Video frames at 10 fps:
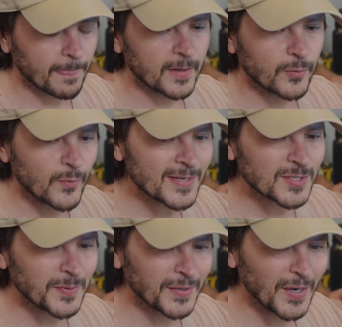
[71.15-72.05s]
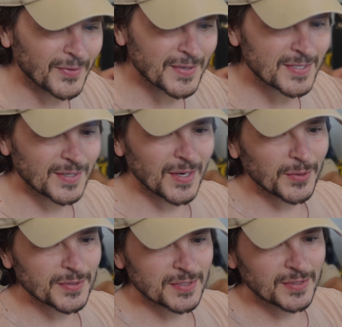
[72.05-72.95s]
And a recipe on this
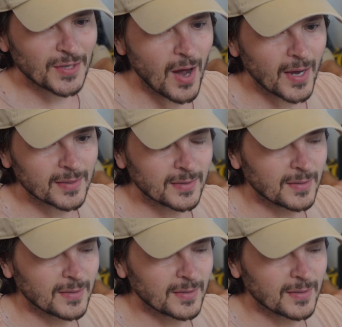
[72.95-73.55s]
scale is not